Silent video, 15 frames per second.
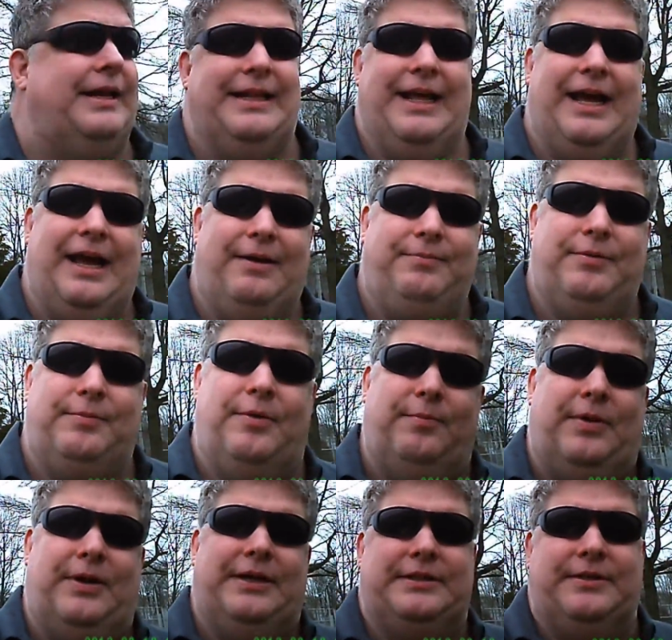the optimal
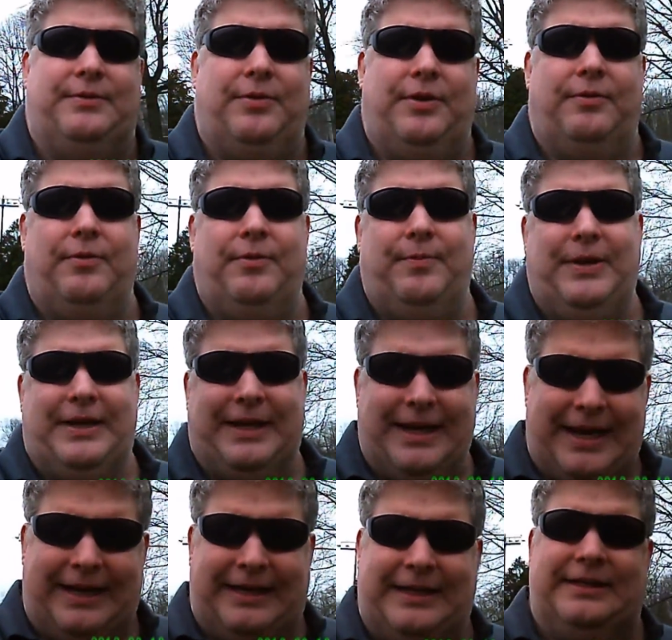place to put it would be to
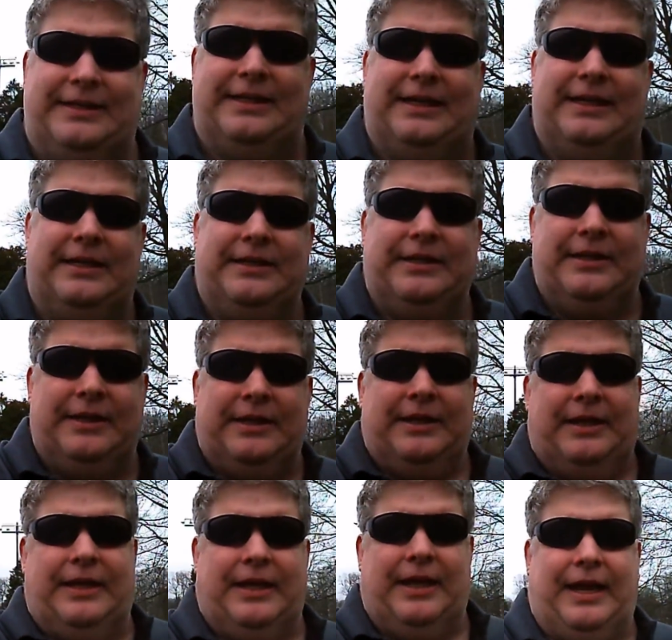connect it to
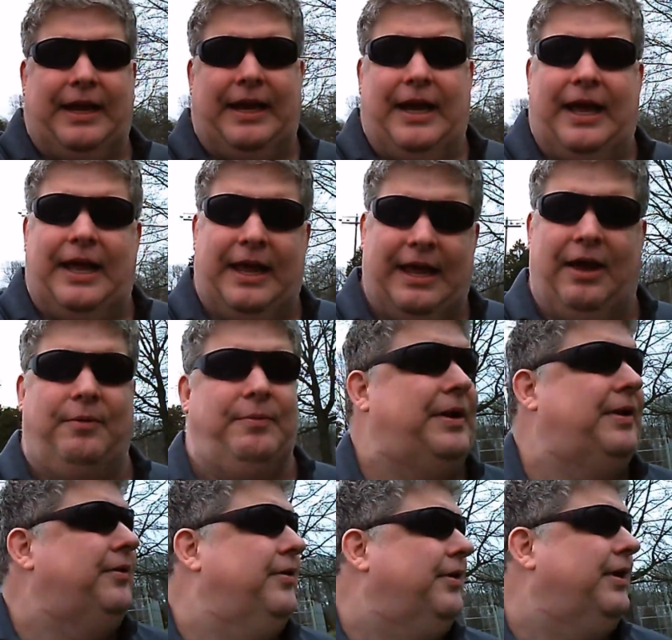a helmet
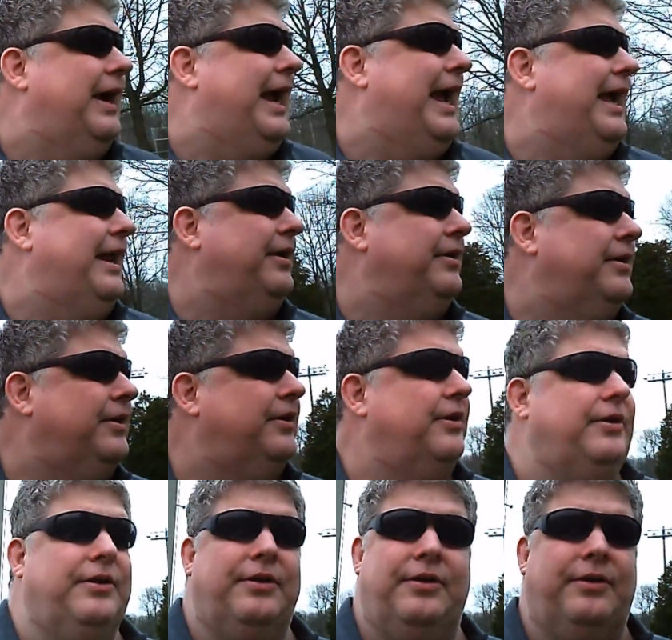or hat
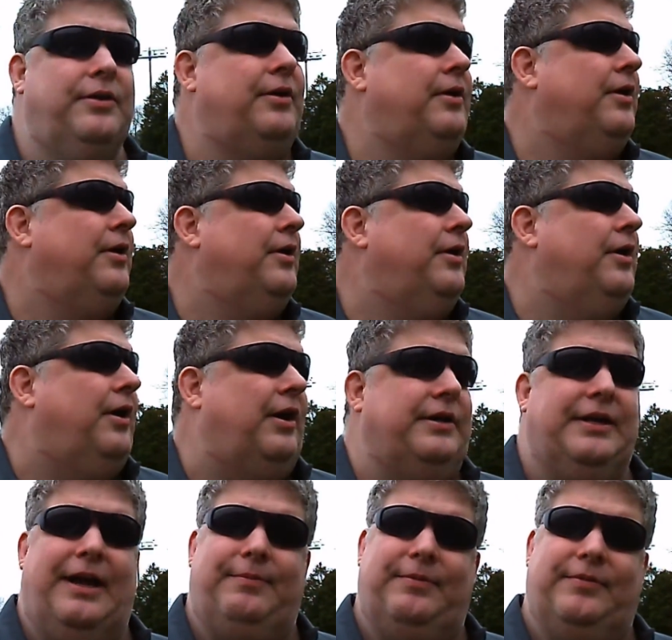on
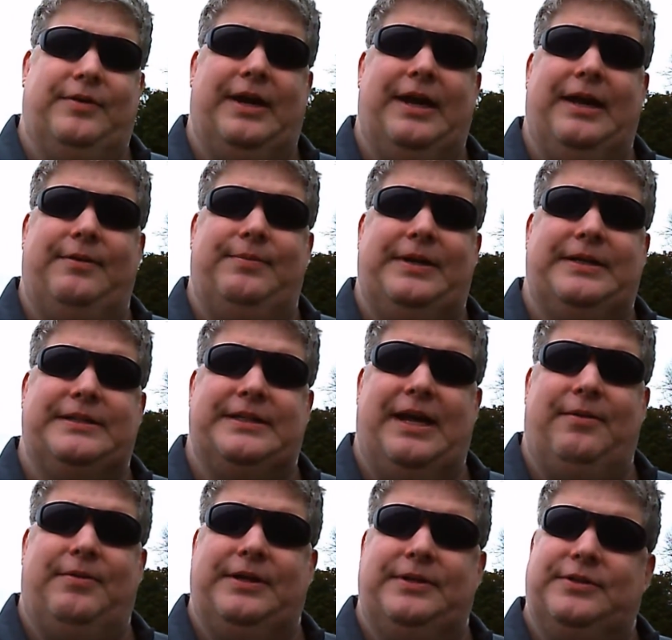top of your head, because that
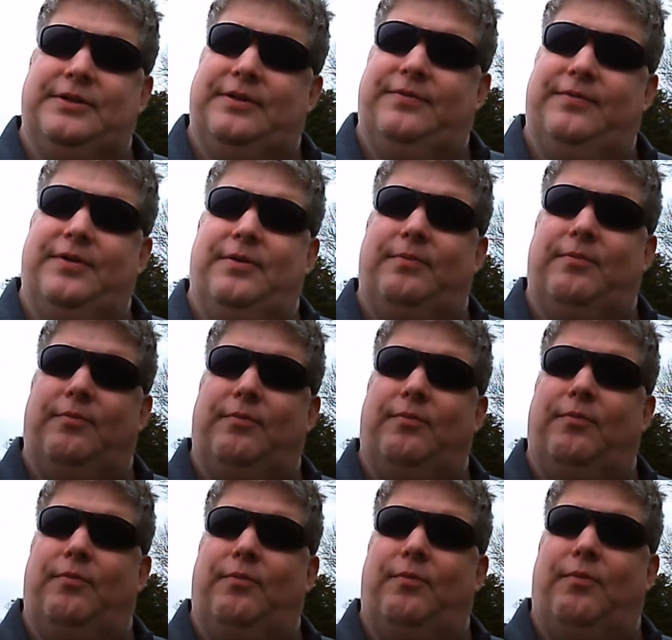way it's going to film
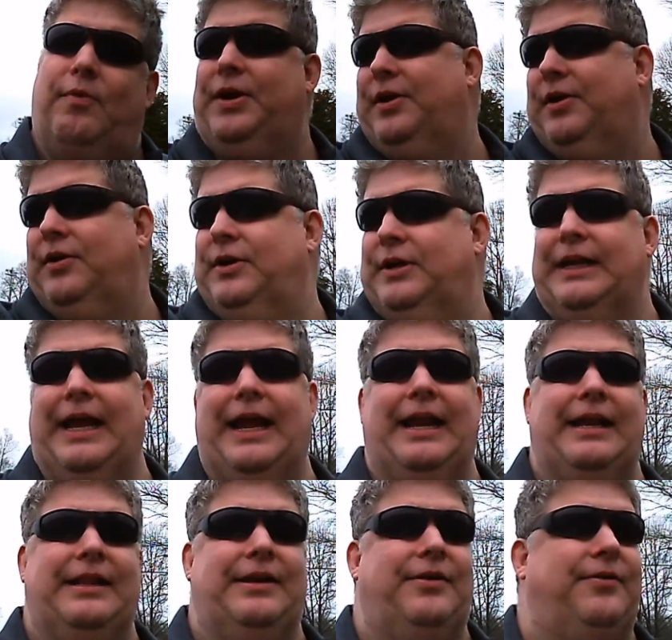what you're looking at in
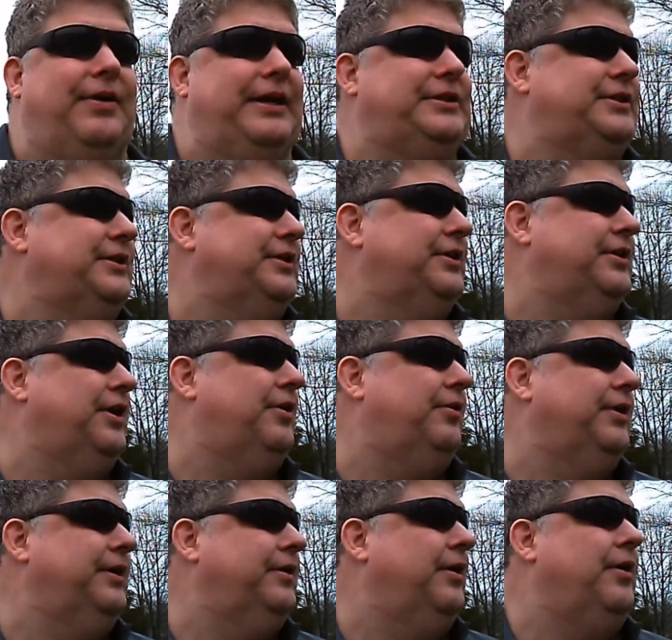the direction you're going.
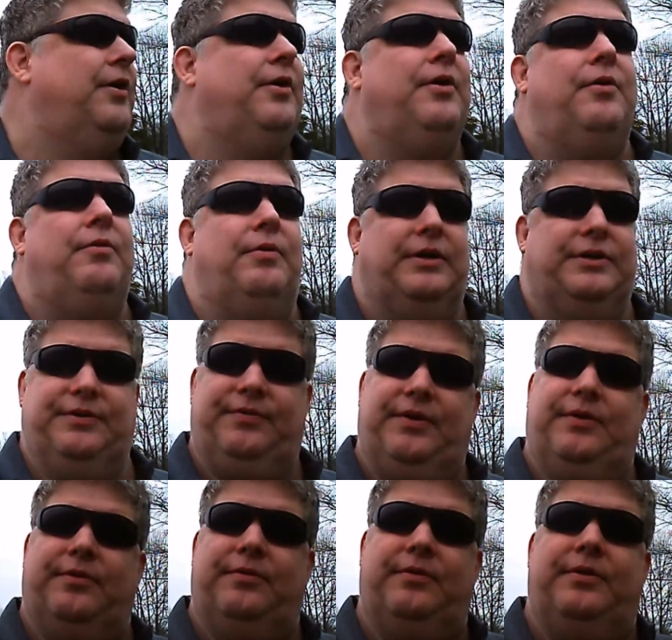Whereas if you
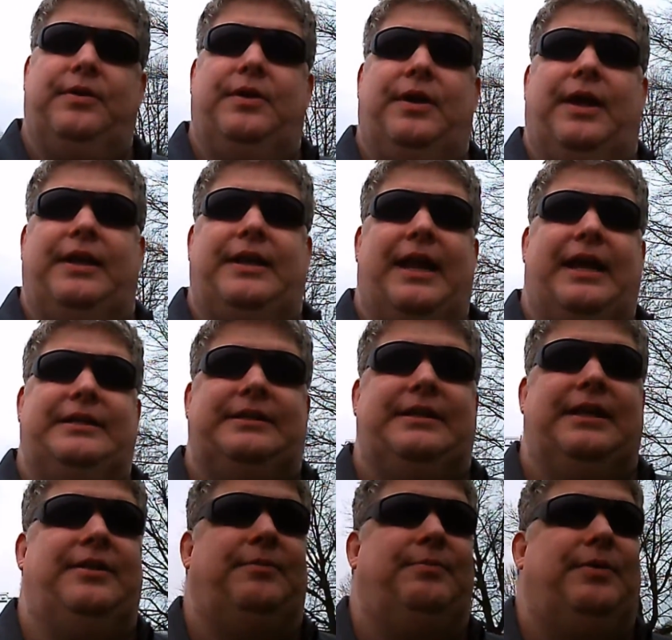attach it to
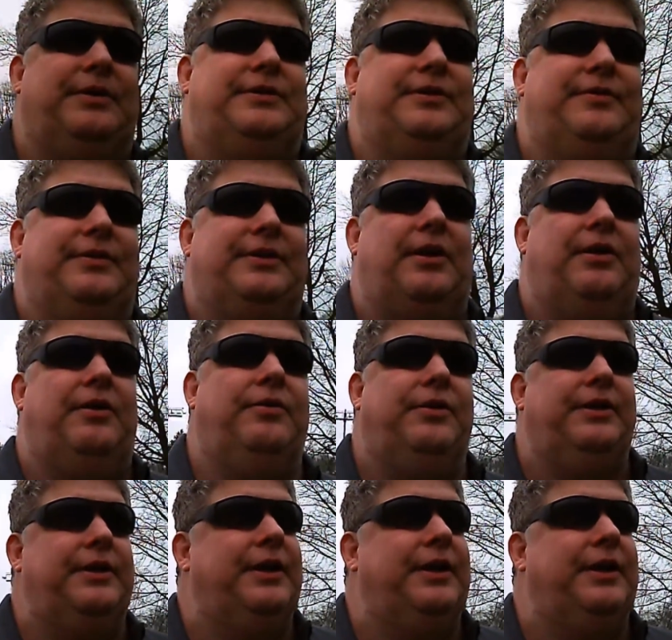other parts of your clothing,